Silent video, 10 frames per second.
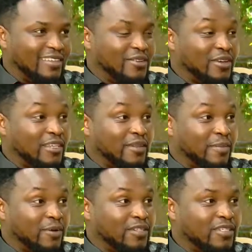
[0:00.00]
You get the
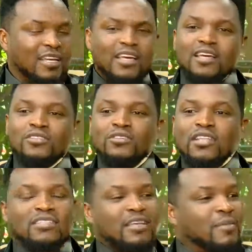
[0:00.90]
point. It's not
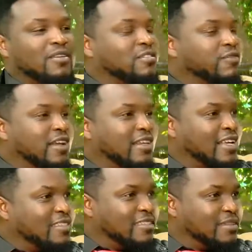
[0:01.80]
that someone is
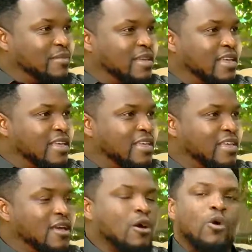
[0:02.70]
financing me
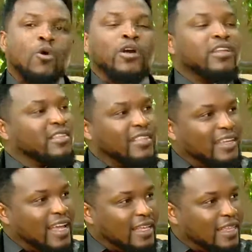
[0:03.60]
or anything
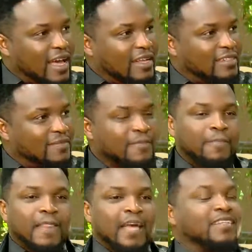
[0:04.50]
like that.
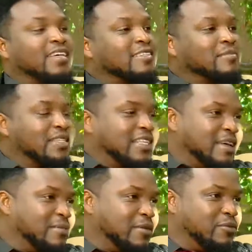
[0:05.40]
And it doesn't mean that
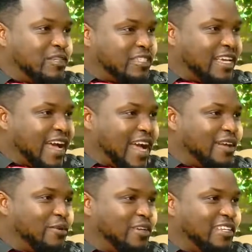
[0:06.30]
I'm a rich guy
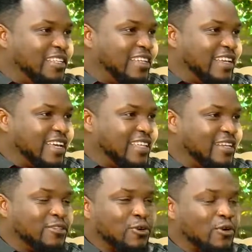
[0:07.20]
or anything like
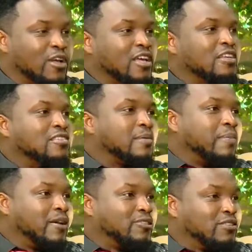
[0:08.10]
that. No, it's the
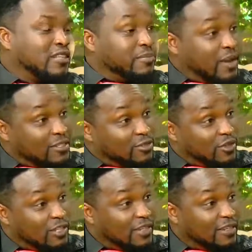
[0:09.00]
passion that burns
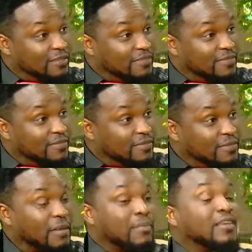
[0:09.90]
within
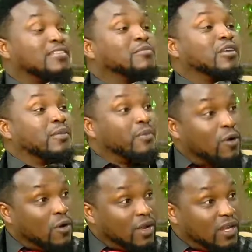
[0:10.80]
that makes me keep
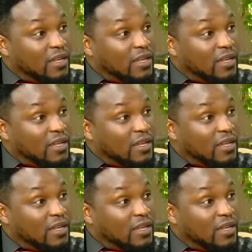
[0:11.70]
going.